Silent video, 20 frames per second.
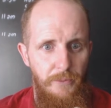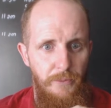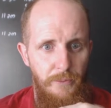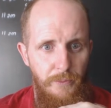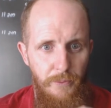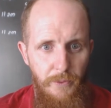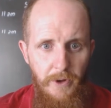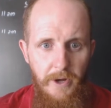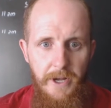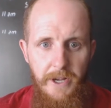
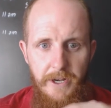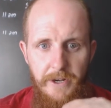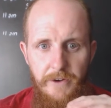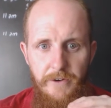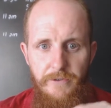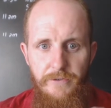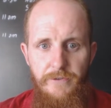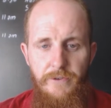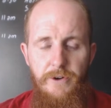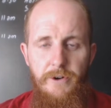right
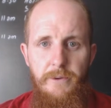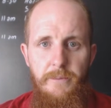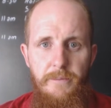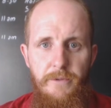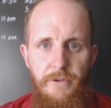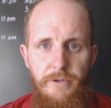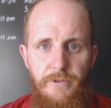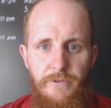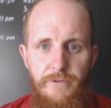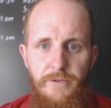
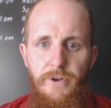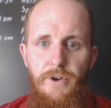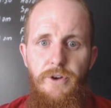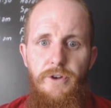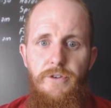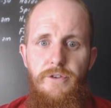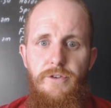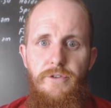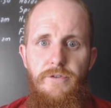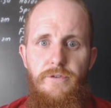from the
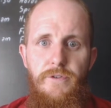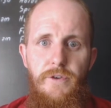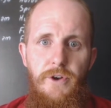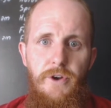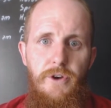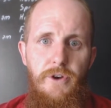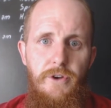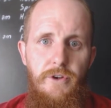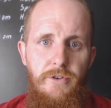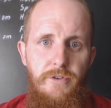first
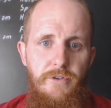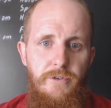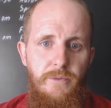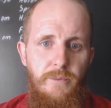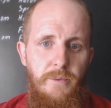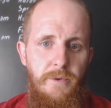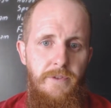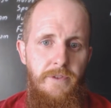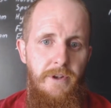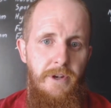
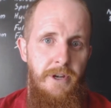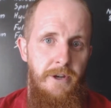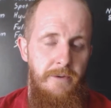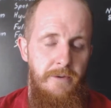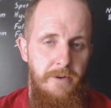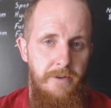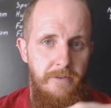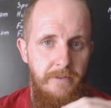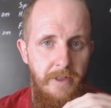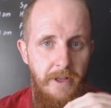verse with the
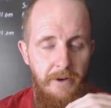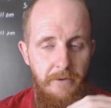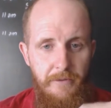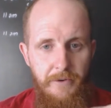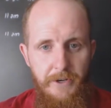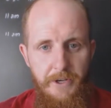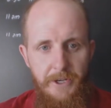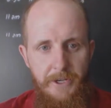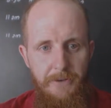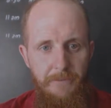lyrics that
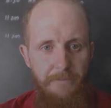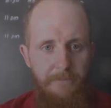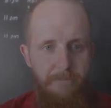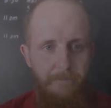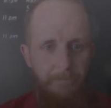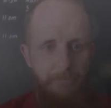read,